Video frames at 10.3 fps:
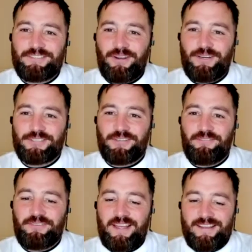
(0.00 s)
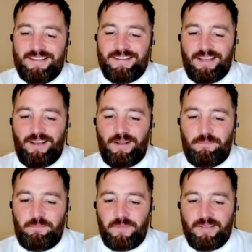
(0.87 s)
workshop. Yeah.
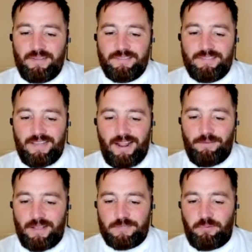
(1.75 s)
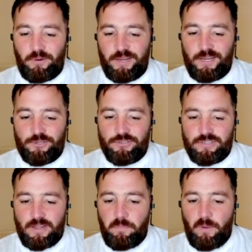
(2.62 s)
So yeah, that's pretty
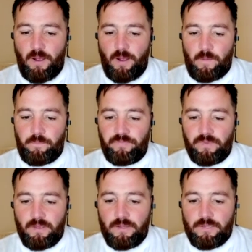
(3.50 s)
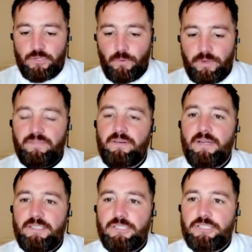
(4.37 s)
interesting. But talking of
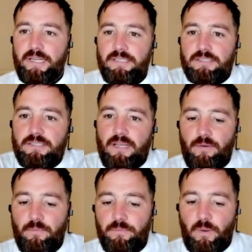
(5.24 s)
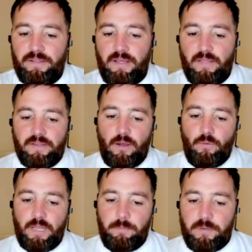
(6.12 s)
clean sheets, one of the other
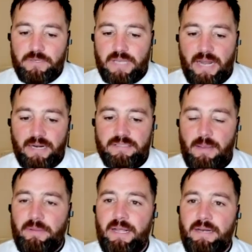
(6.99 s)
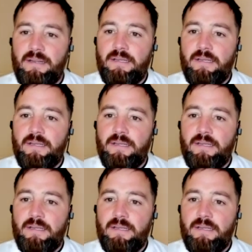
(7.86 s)
goalkeepers, Anna Tamminen,